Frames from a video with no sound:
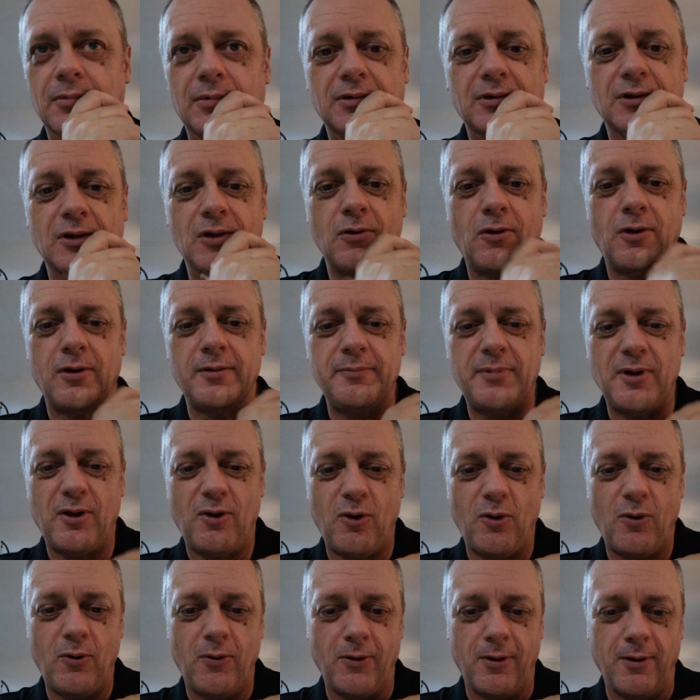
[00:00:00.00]
lo and
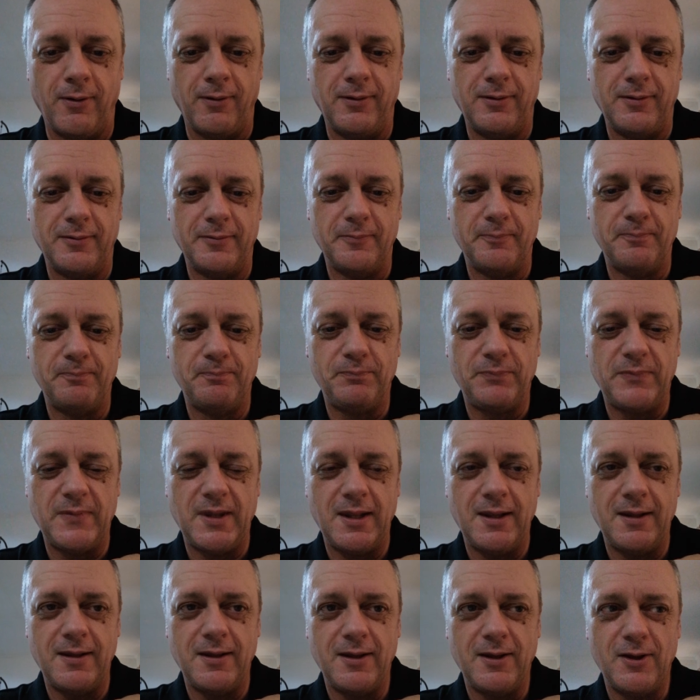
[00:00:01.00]
behold,
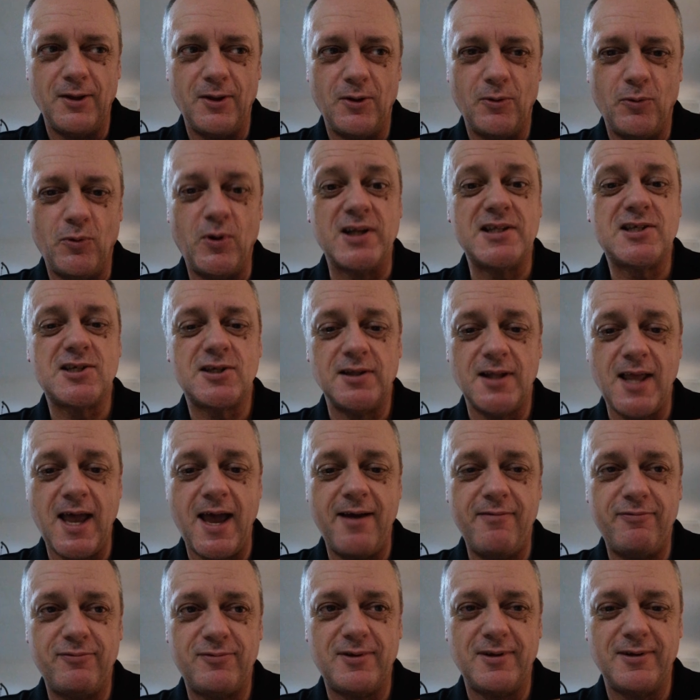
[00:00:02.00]
what's
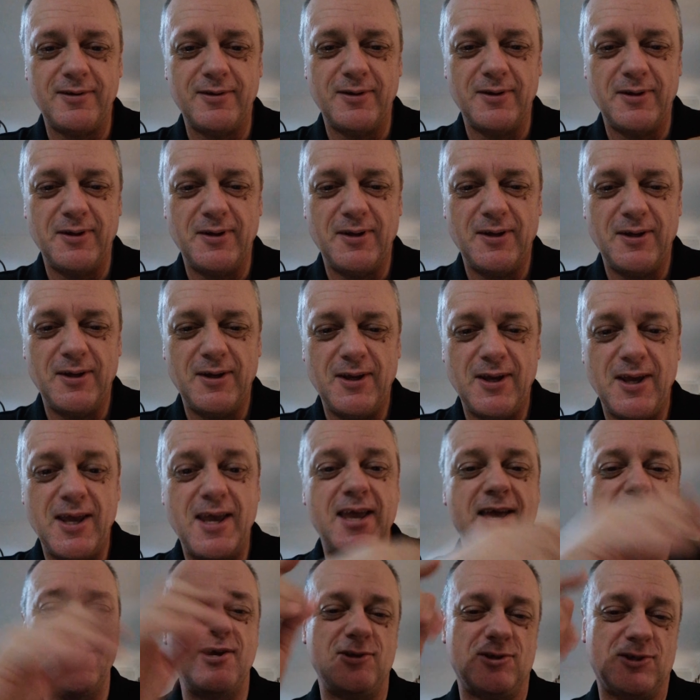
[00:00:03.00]
left
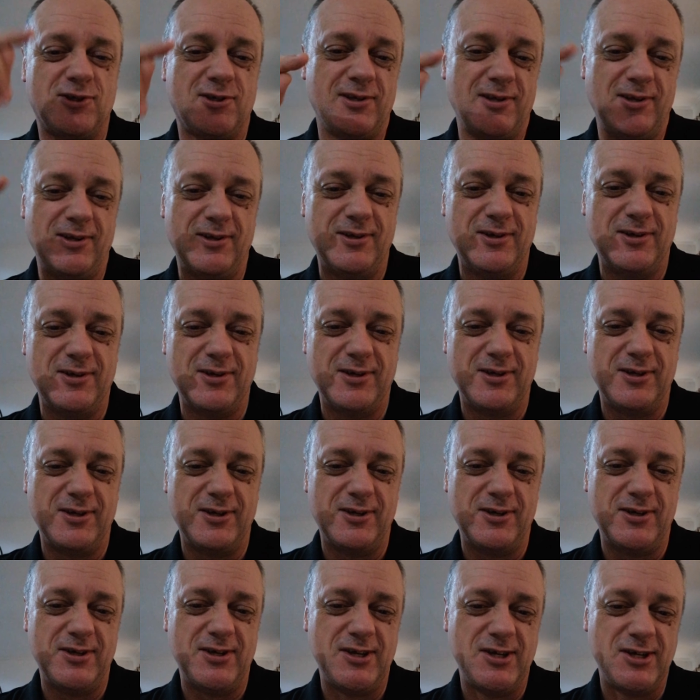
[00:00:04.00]
is
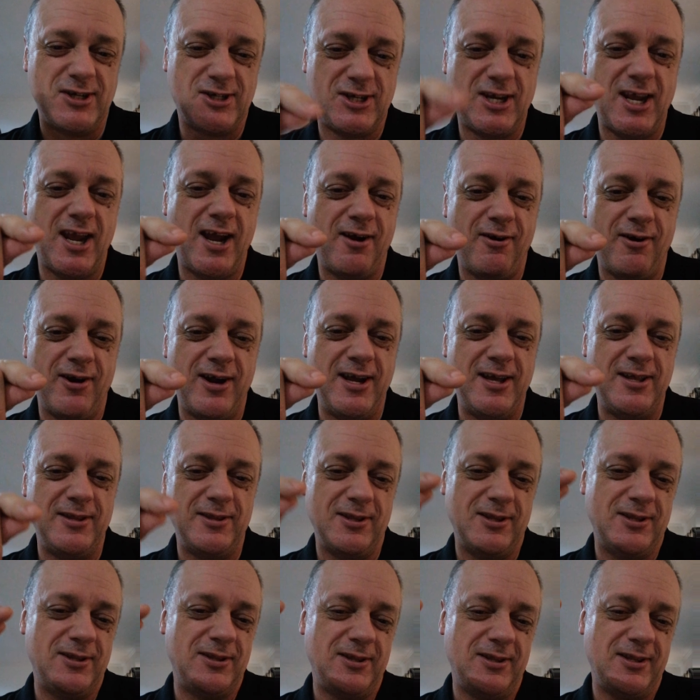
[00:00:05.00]
Sherry,
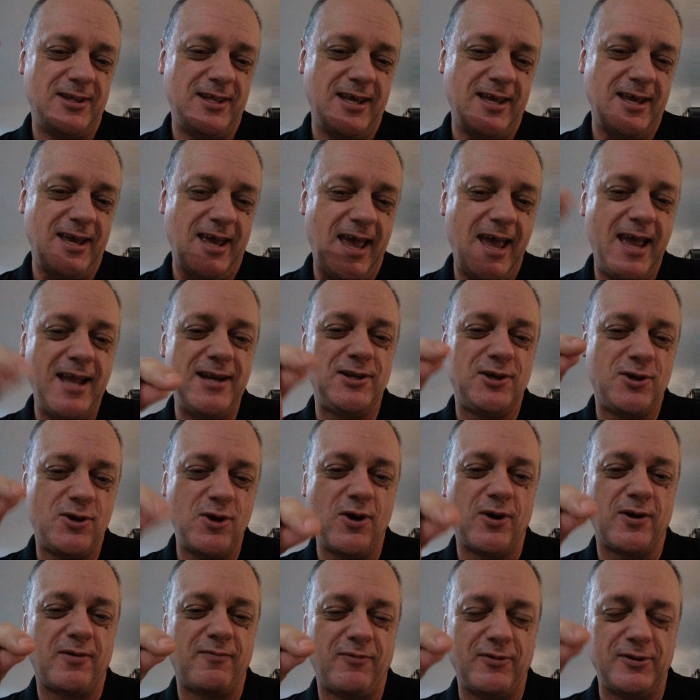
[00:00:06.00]
the head
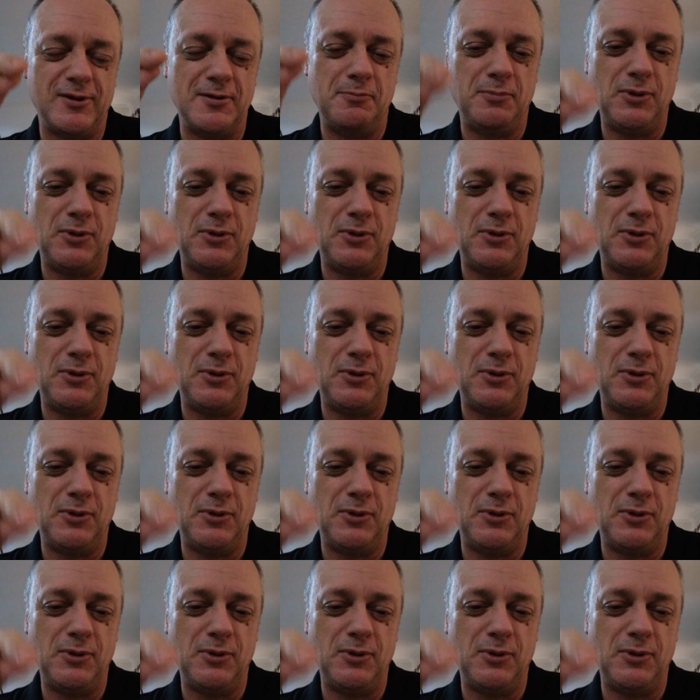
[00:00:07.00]
cook for the